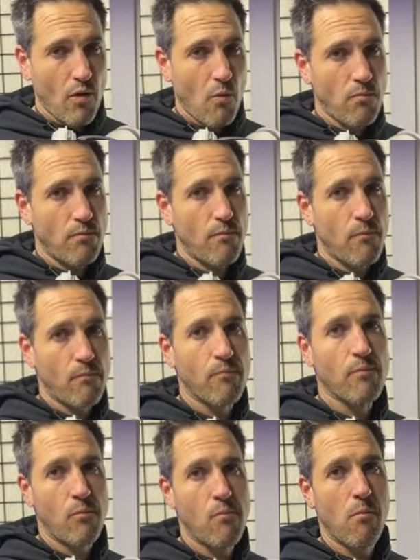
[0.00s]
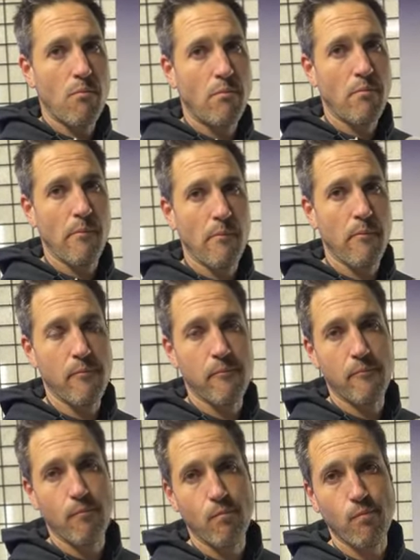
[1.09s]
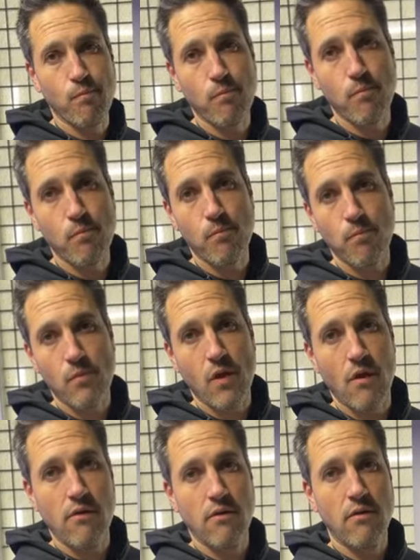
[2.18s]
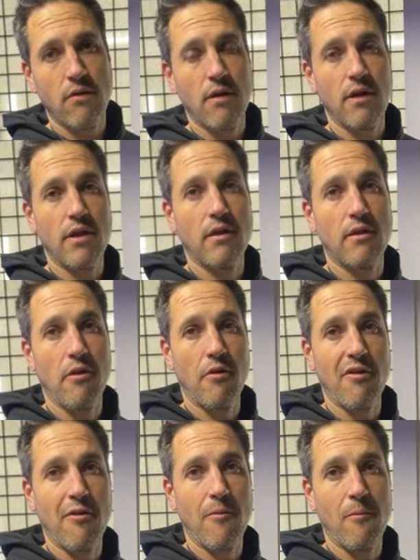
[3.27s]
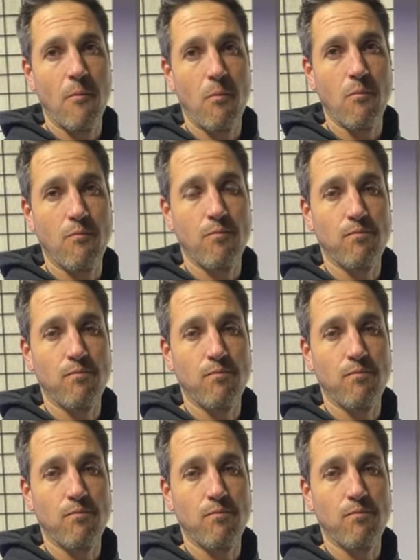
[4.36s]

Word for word: The guy that's asking about the humidity said it's 80% plus humidity. He's in New Zealand.